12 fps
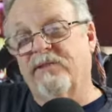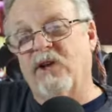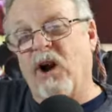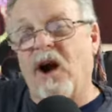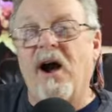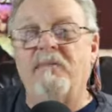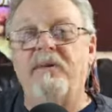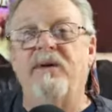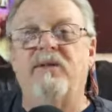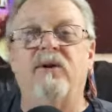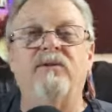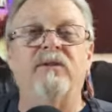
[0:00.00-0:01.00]
copy
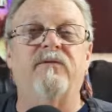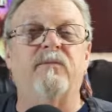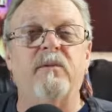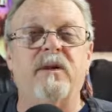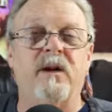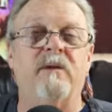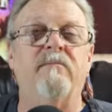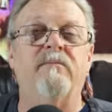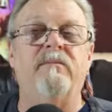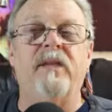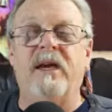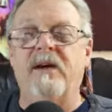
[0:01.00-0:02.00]
those that
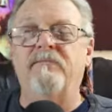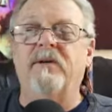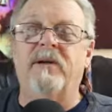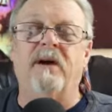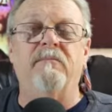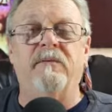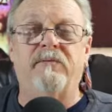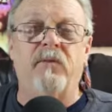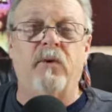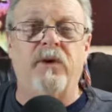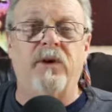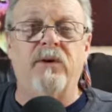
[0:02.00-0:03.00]
have come
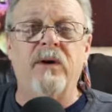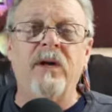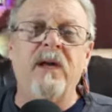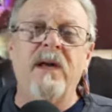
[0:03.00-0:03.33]
before you,